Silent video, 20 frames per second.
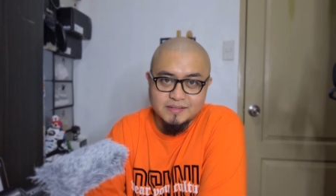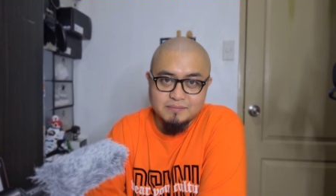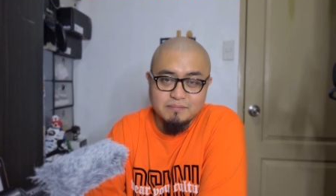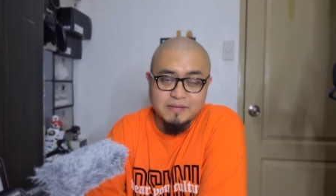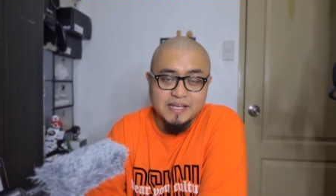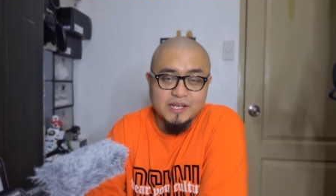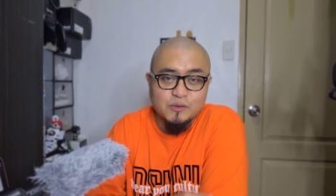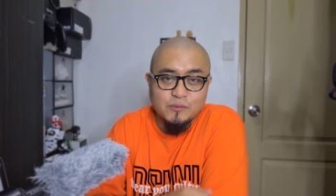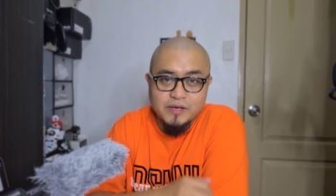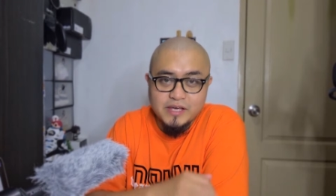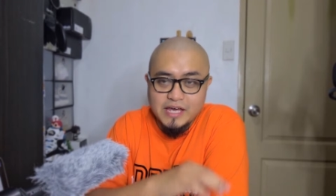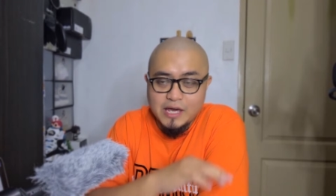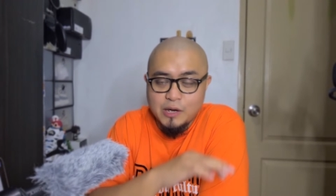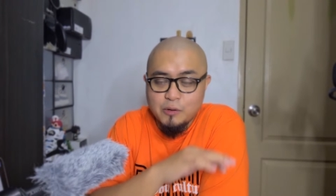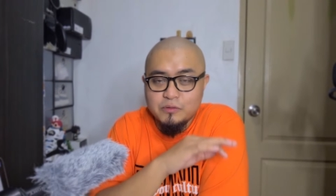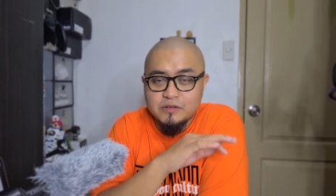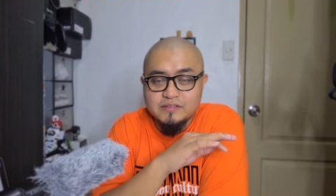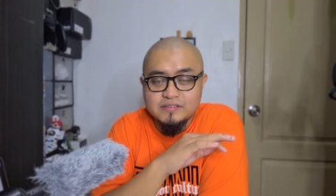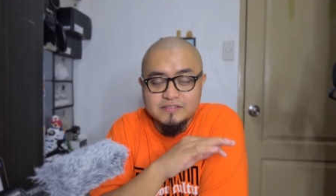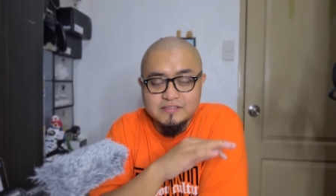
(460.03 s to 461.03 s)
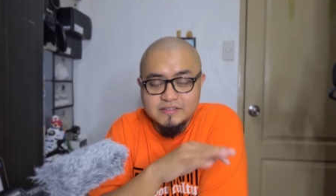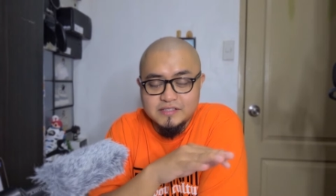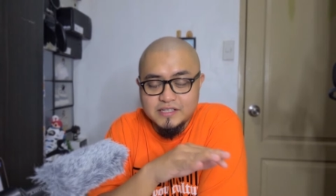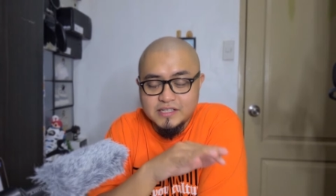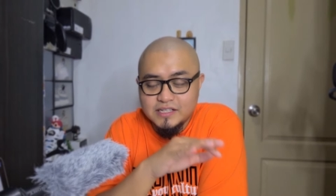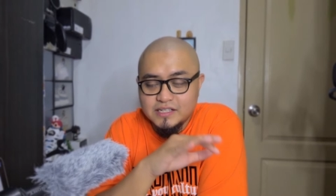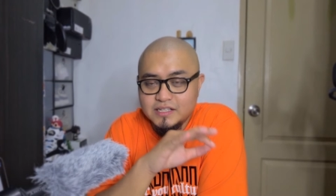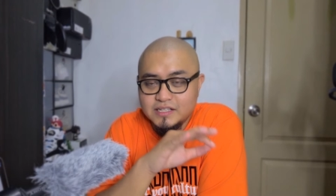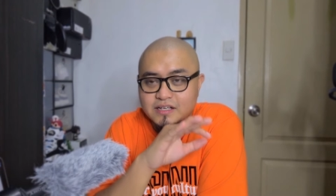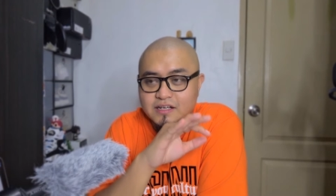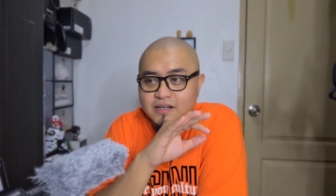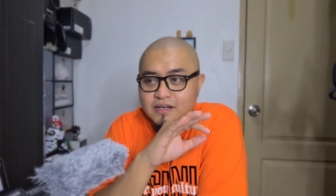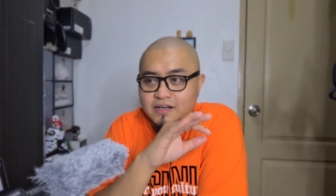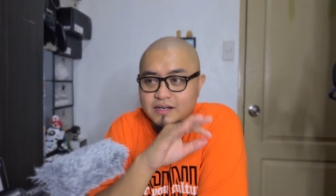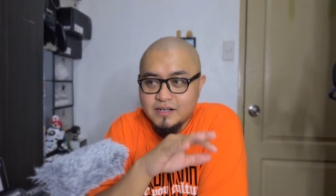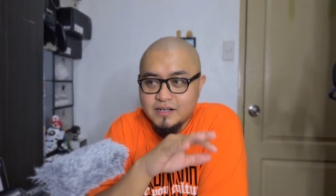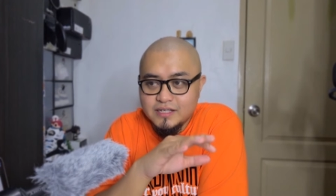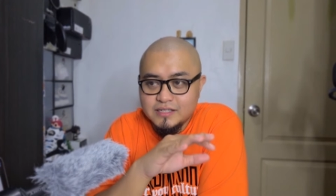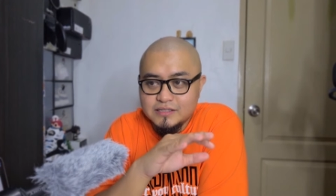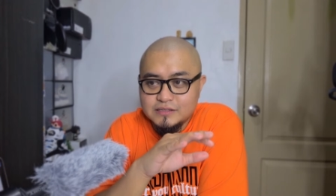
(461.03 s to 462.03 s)
By the way, I will still
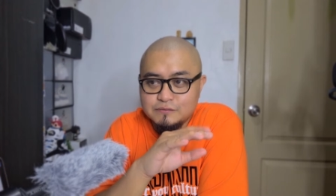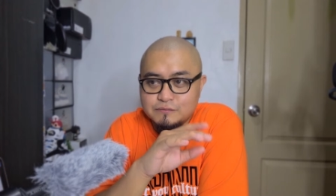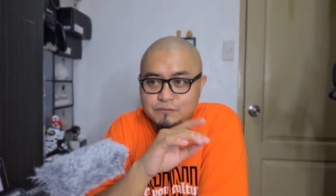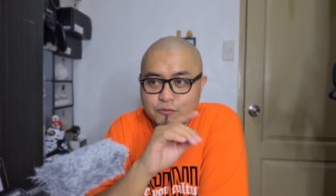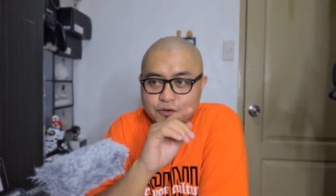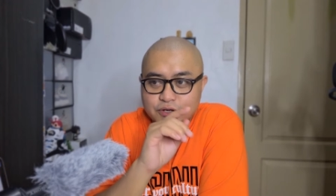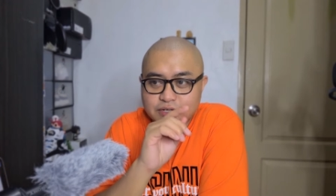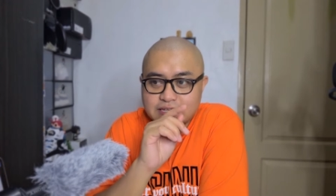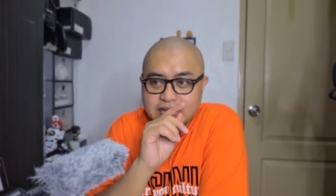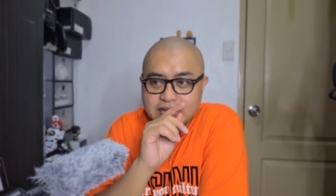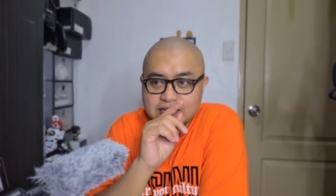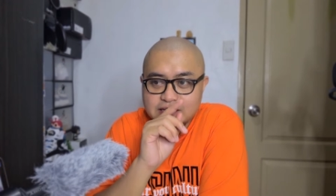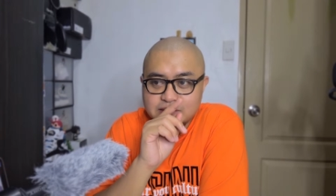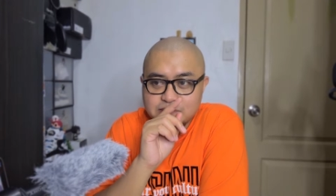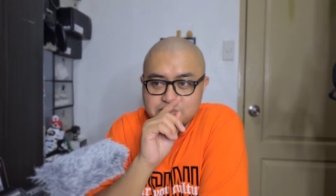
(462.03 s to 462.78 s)
hunt for that